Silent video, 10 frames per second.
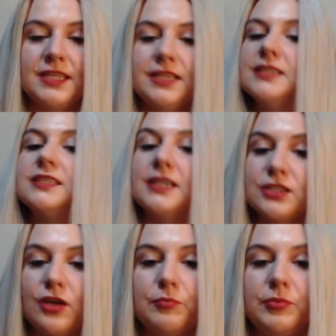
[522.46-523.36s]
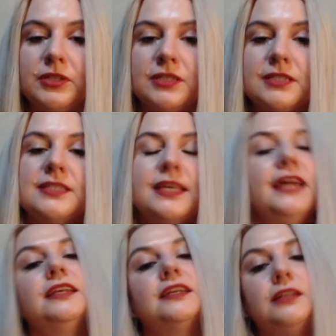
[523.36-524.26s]
As an example, say
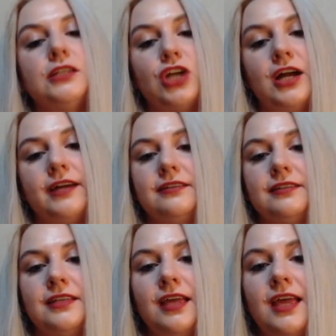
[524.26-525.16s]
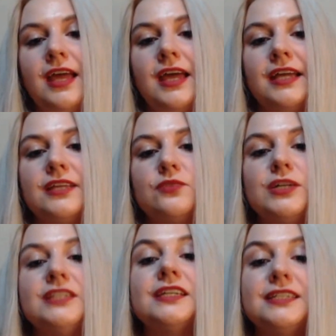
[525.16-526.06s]
a little child is
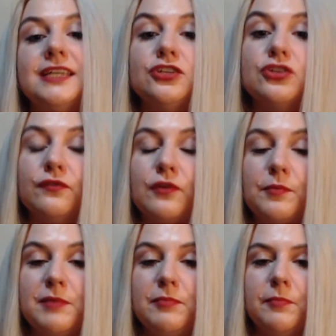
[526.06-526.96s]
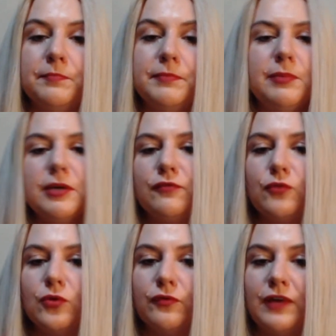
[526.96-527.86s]
wanting attention from their mom, maybe a
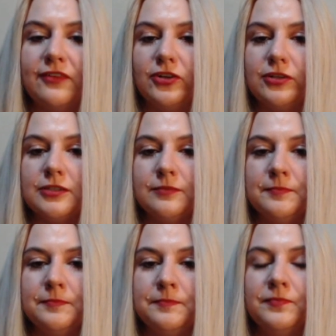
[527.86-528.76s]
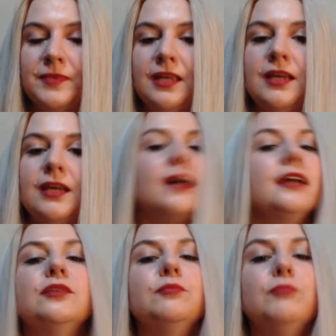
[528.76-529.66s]
4 or 5 year old,
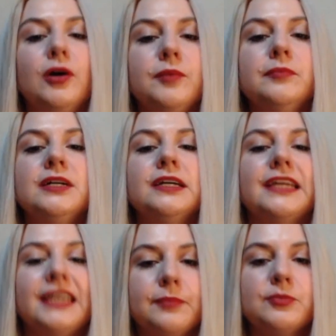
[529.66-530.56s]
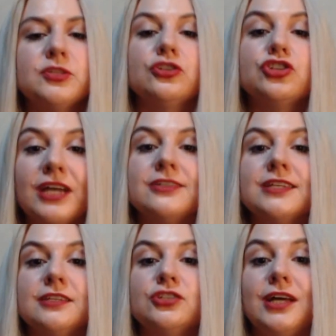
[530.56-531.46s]
and the mom keeps on
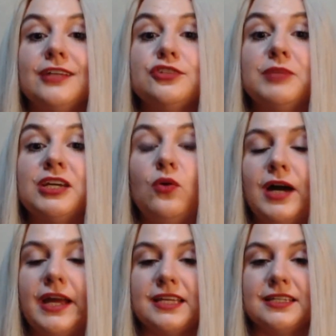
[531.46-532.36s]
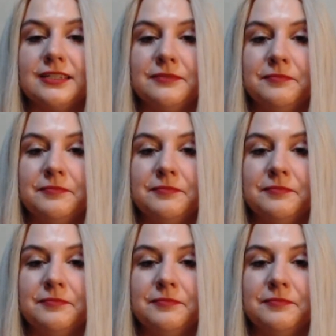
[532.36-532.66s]
shouting the child to be quiet.